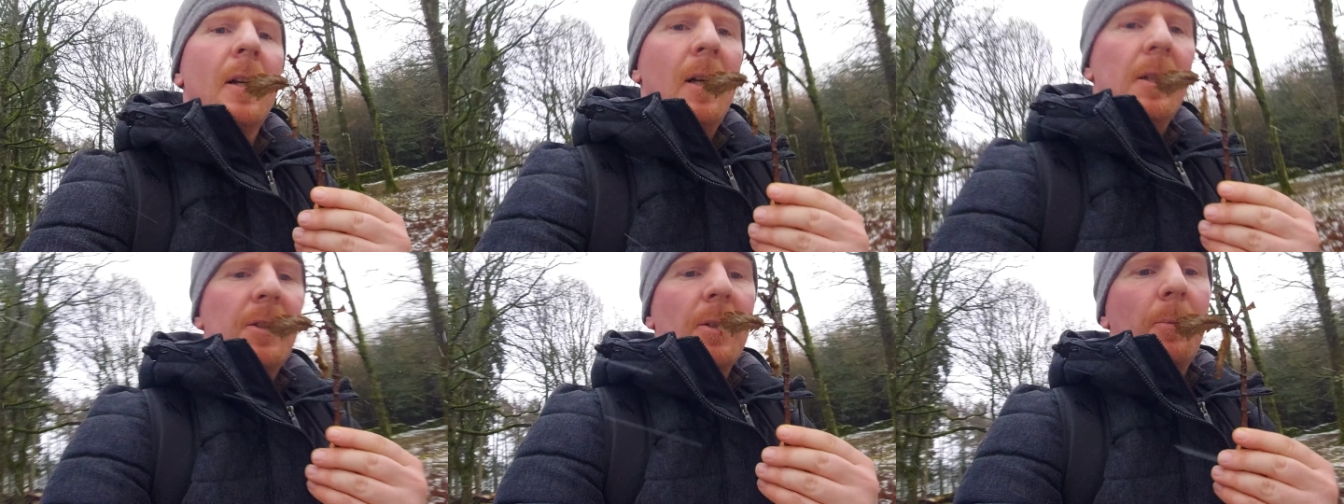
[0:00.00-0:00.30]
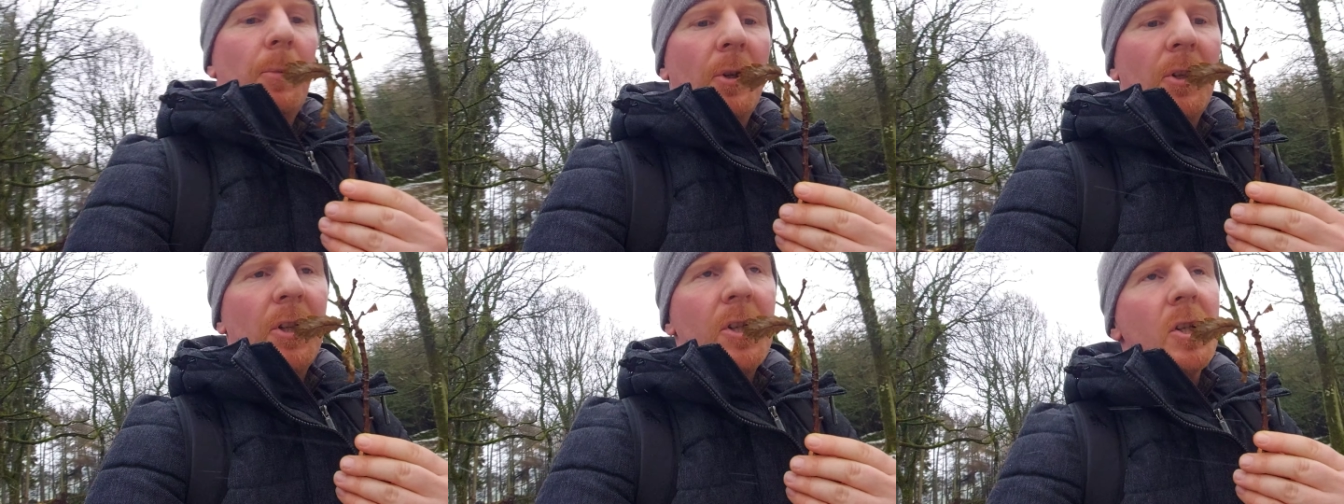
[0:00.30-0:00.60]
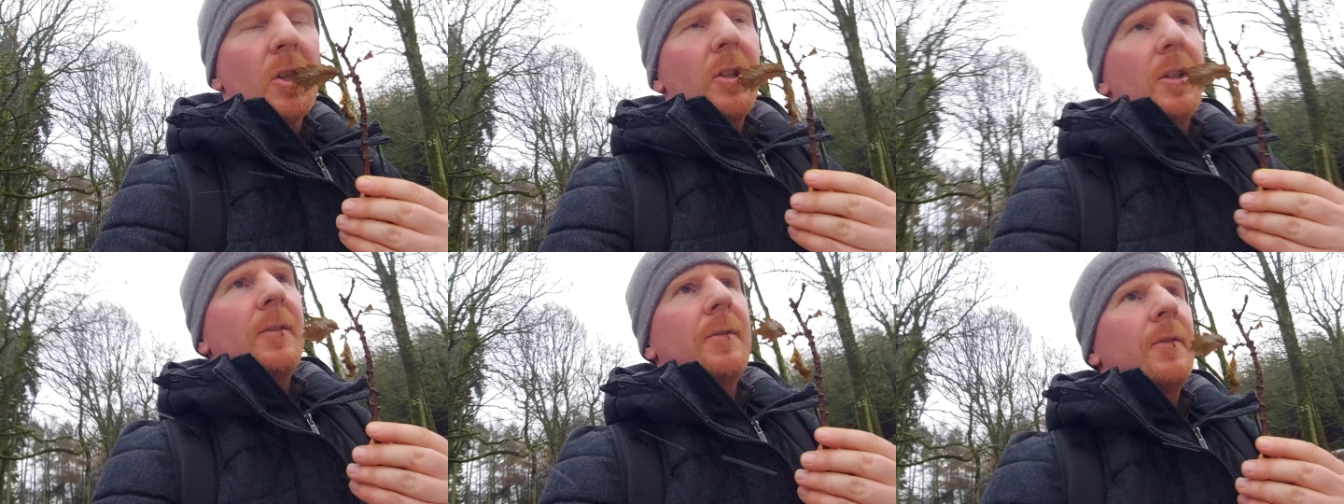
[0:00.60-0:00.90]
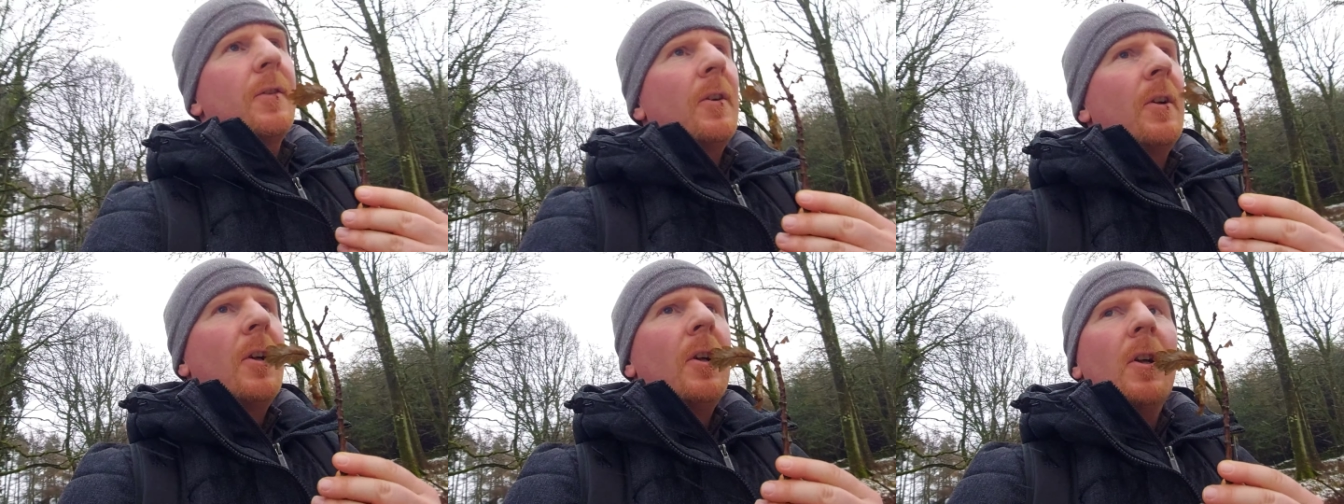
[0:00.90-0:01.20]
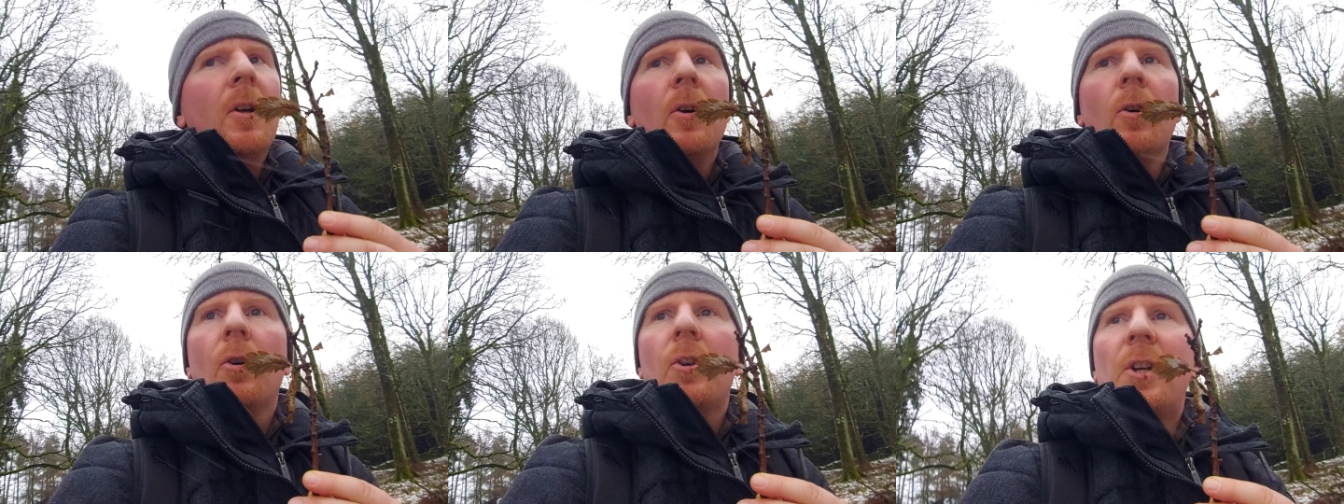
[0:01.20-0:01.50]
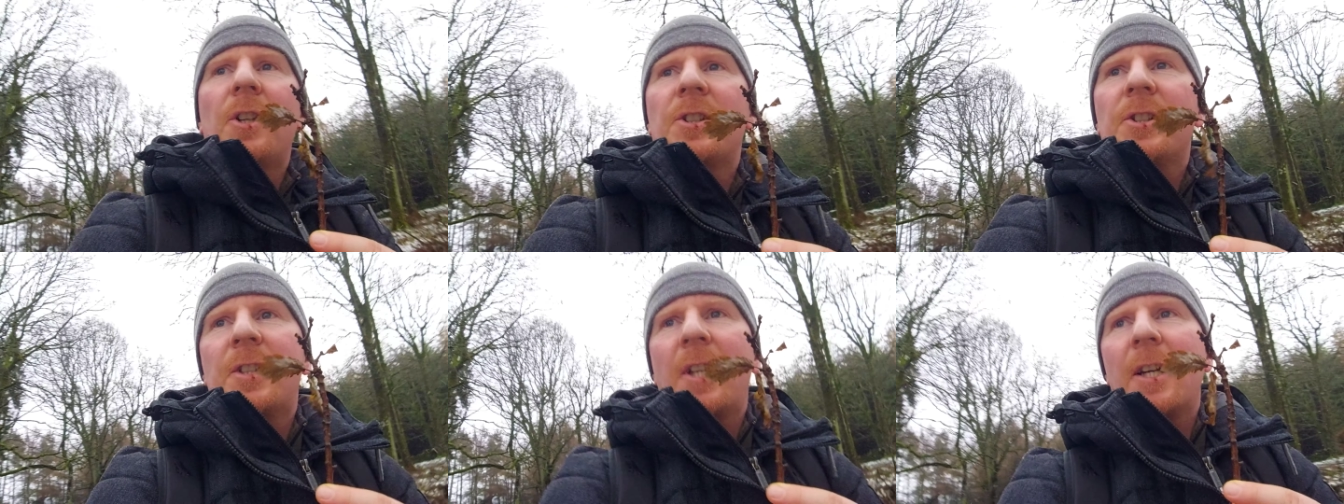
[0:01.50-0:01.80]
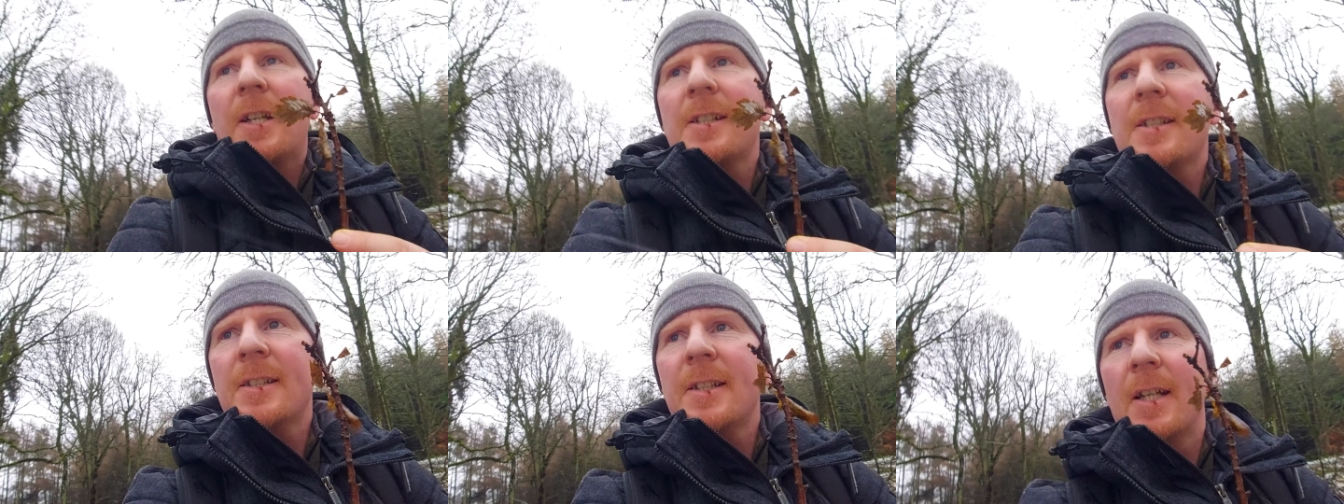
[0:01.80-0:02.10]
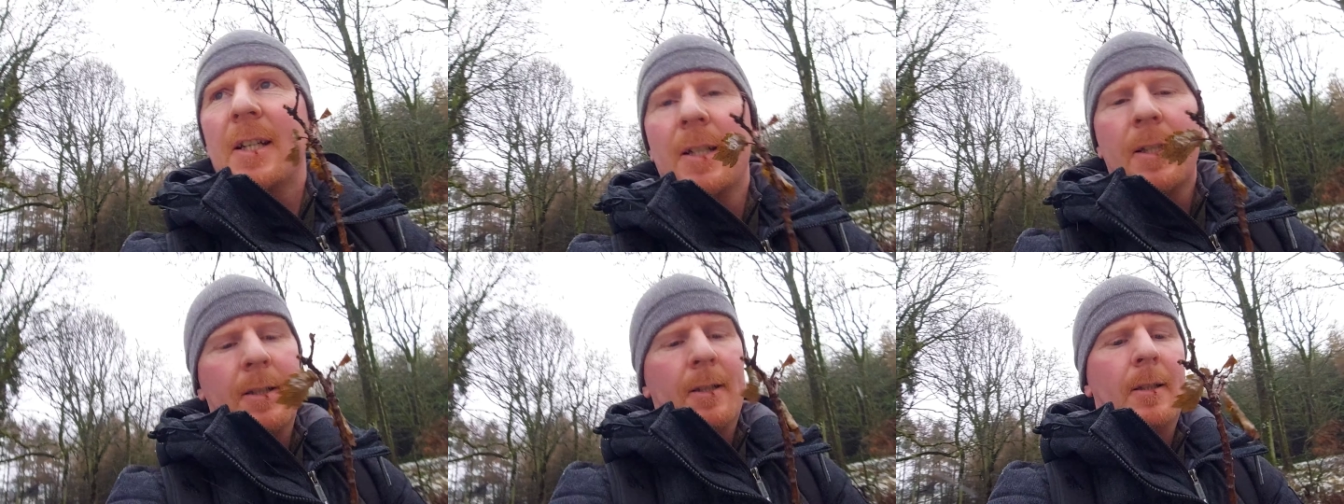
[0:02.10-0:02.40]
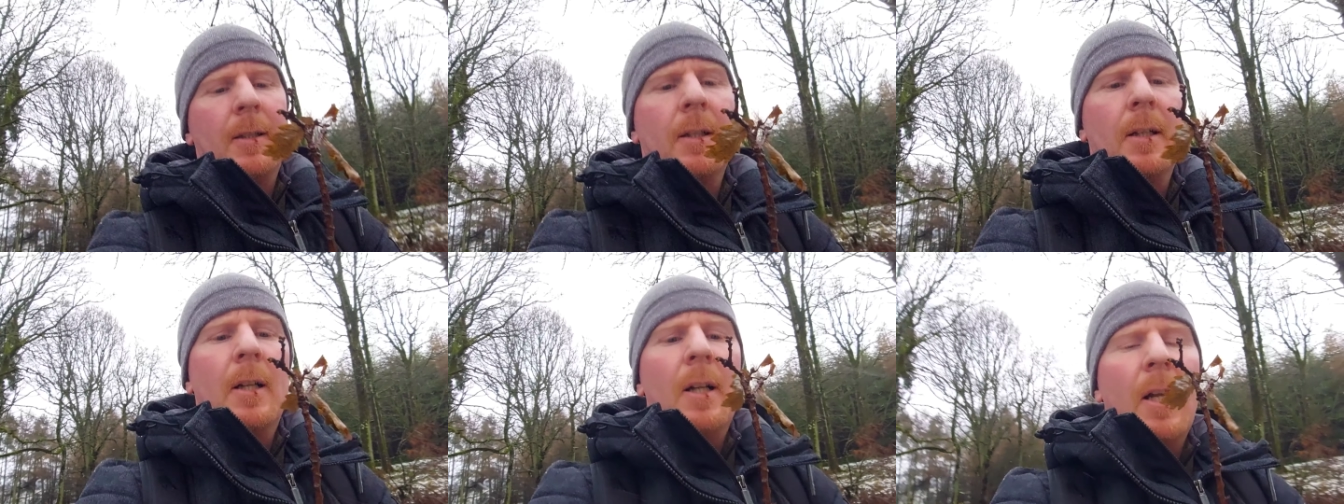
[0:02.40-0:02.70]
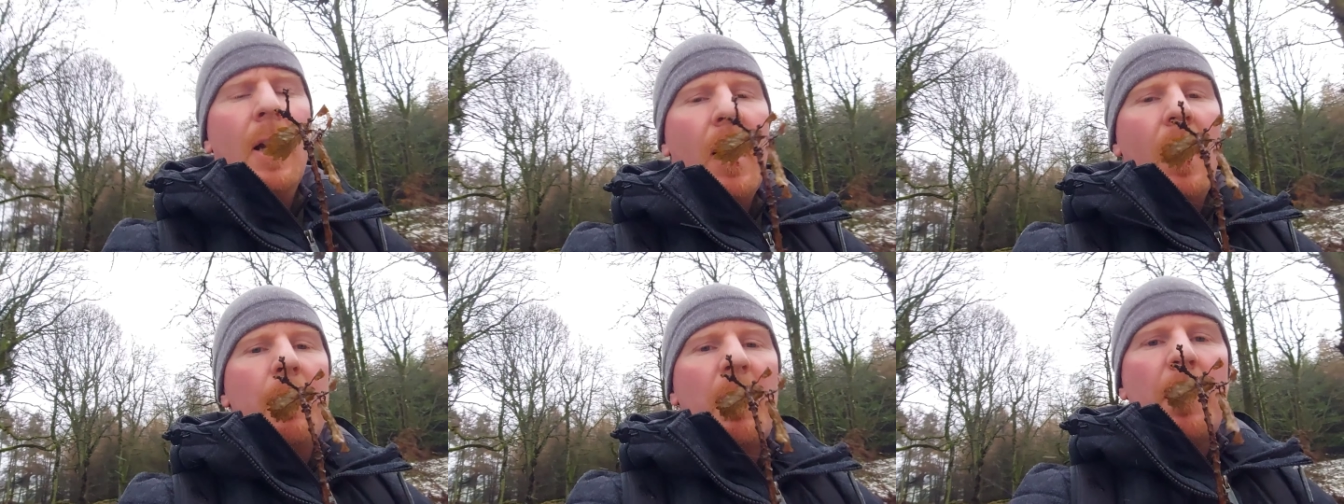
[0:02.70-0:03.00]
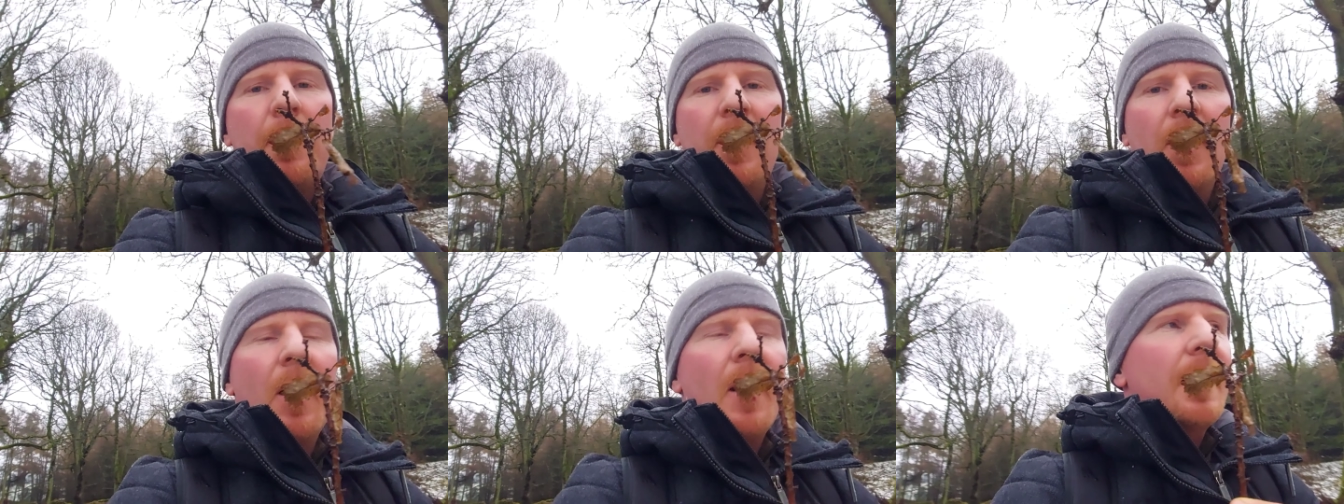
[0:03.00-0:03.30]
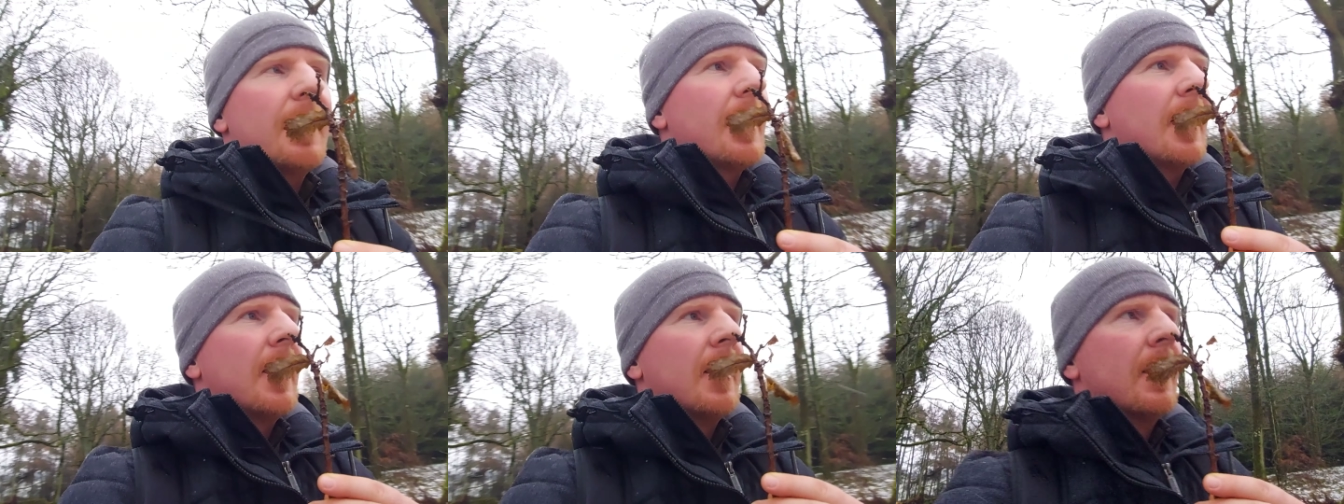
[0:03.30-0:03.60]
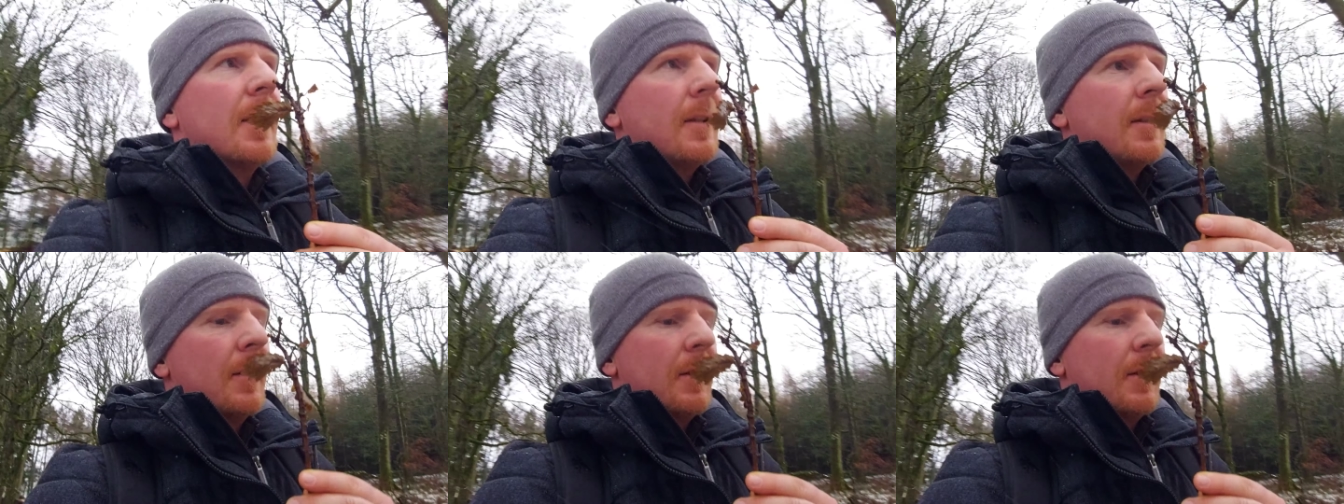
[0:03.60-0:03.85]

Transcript: that's a bonny leaf on a stick, isn't it? That might be handy.